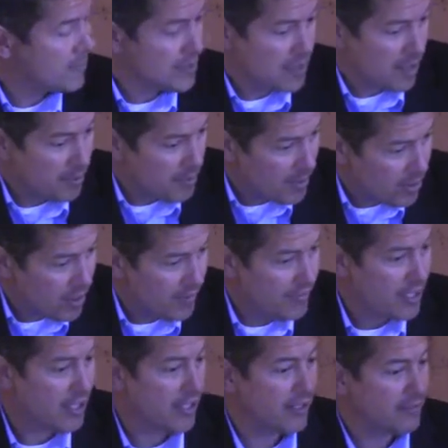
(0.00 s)
Subcommittee will have a
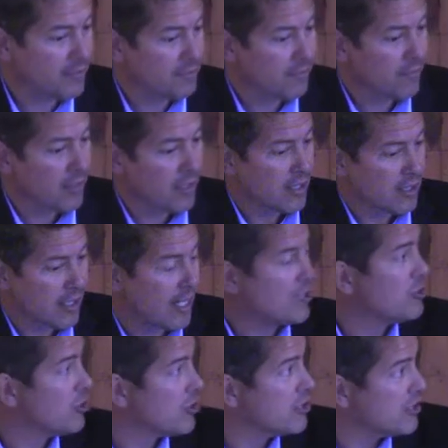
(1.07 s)
hearing that
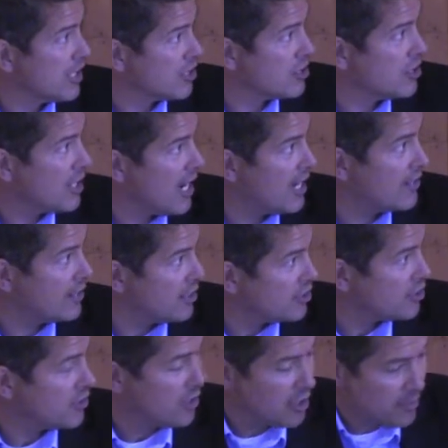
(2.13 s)
has jurisdiction on the
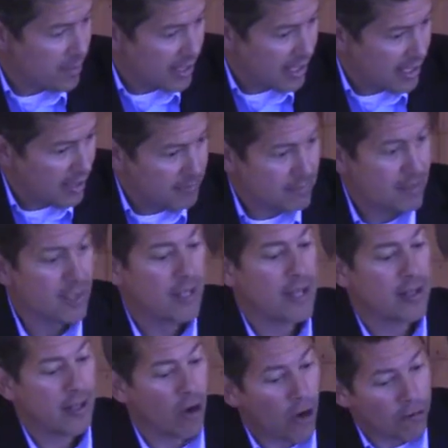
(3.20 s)
issue that you're bringing up.
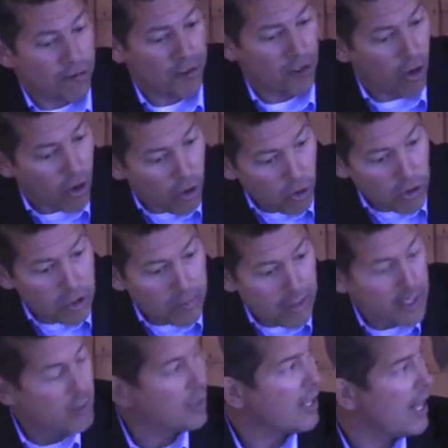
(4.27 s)
Then hopefully the whole
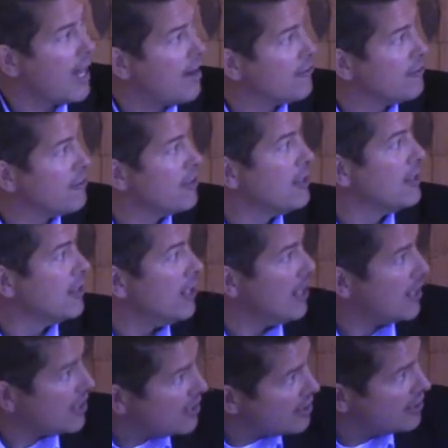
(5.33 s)
committee will have
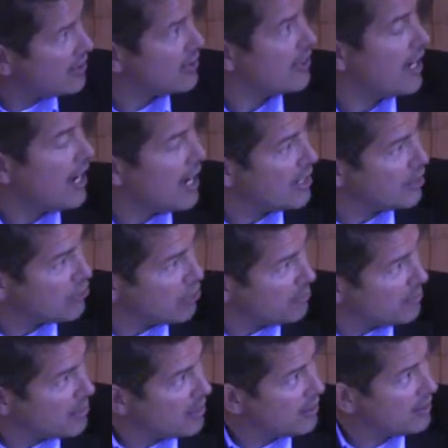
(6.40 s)
a hearing on your
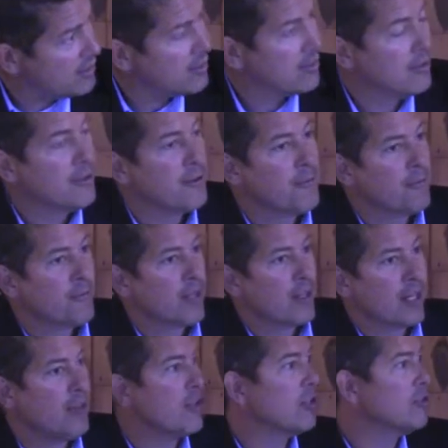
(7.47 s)
bill.
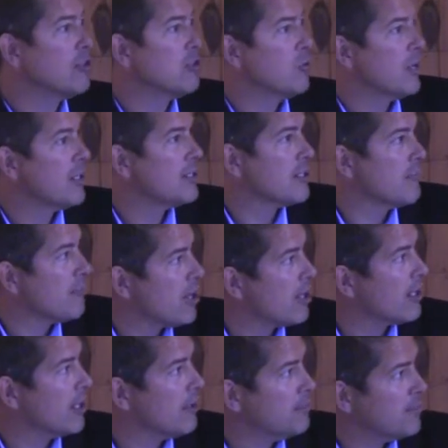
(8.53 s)
Then they'll do what is a
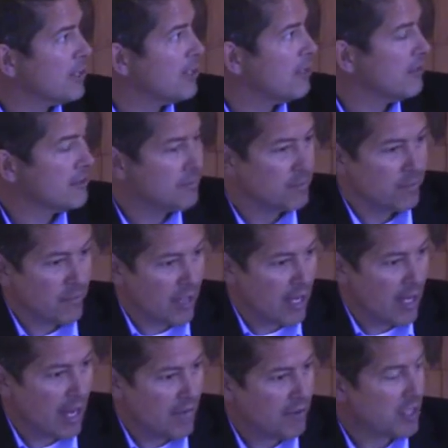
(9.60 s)
markup. They'll
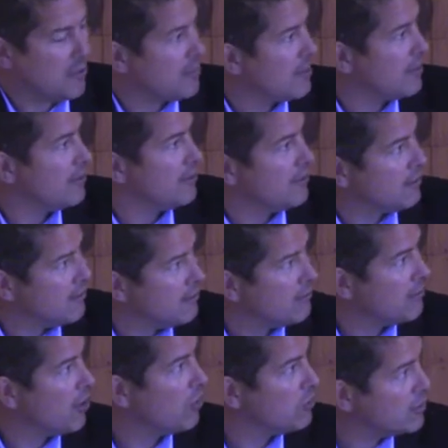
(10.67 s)
have a committee
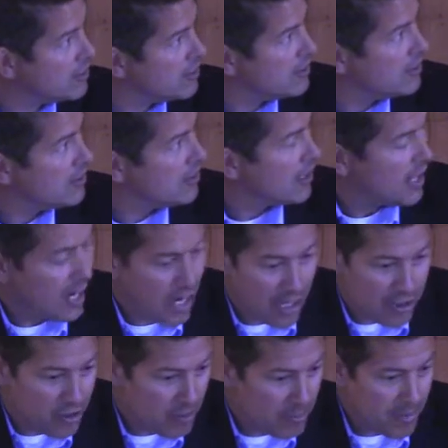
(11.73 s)
vote
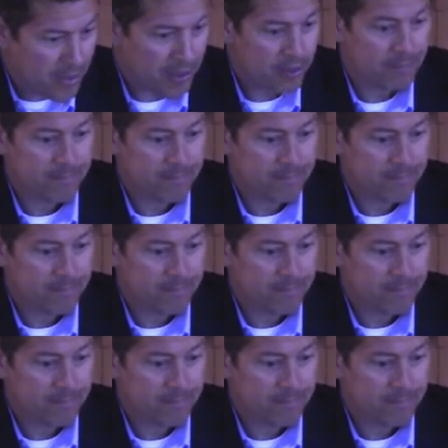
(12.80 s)
on your bill